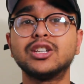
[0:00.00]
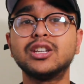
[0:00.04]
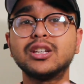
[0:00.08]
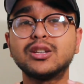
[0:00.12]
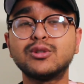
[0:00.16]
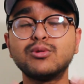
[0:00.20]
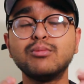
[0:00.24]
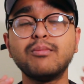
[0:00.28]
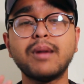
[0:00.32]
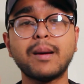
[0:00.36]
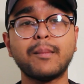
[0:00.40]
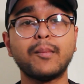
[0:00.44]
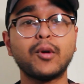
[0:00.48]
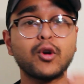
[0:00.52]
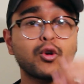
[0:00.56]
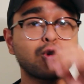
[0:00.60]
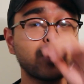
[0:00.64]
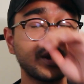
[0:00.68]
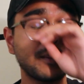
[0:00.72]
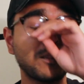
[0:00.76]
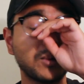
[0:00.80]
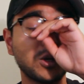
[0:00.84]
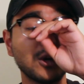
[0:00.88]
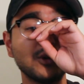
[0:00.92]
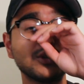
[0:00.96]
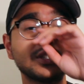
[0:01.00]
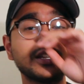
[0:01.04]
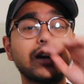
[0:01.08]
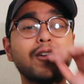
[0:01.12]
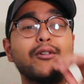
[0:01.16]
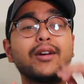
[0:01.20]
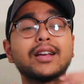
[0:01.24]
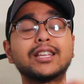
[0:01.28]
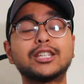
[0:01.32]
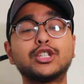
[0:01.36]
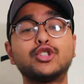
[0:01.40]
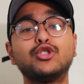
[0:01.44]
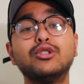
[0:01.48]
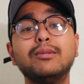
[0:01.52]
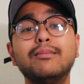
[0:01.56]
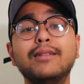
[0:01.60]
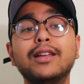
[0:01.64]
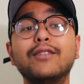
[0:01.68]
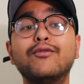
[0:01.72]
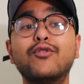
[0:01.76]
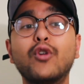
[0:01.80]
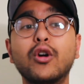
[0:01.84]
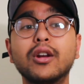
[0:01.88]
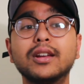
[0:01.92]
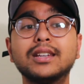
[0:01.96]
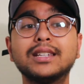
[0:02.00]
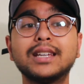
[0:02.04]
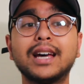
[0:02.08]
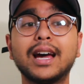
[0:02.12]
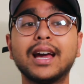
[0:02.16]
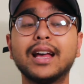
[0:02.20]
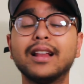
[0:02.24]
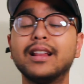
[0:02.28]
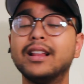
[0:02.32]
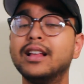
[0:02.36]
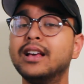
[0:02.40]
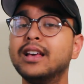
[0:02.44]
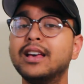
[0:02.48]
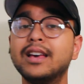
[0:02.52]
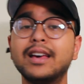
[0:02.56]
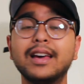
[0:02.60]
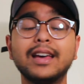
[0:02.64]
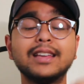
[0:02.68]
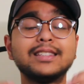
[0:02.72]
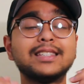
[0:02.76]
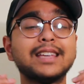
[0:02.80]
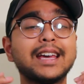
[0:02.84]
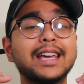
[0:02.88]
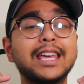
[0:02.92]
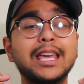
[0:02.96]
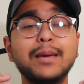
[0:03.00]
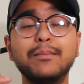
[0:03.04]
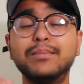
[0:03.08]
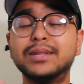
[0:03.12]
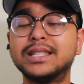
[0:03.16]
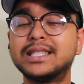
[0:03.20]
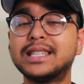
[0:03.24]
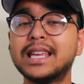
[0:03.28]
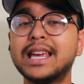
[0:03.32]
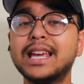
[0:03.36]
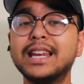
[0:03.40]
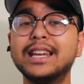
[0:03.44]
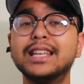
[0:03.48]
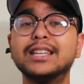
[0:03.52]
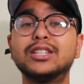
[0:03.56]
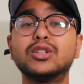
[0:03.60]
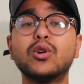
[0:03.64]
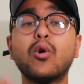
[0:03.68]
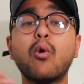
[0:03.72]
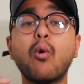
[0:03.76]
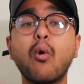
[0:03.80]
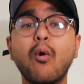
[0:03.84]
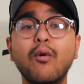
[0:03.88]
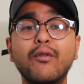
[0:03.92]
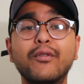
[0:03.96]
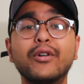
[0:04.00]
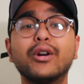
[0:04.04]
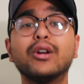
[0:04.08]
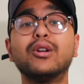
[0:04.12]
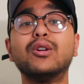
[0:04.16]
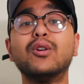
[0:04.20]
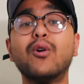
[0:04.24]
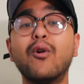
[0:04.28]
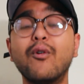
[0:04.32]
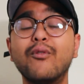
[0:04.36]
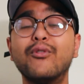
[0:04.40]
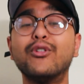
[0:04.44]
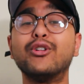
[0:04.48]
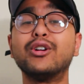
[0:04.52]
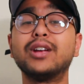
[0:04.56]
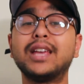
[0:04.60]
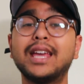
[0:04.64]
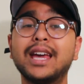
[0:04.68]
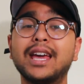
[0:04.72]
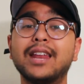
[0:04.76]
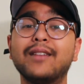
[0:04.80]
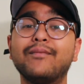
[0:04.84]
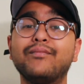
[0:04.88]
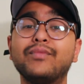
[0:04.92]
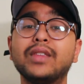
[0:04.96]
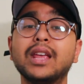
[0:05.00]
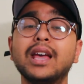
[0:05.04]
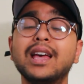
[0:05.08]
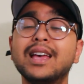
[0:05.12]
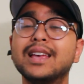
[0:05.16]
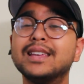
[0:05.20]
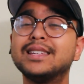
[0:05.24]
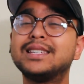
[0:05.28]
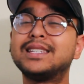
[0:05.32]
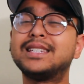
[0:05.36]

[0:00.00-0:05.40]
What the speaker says: Just remember, cryptos are extremely volatile, as I keep saying this over and over again.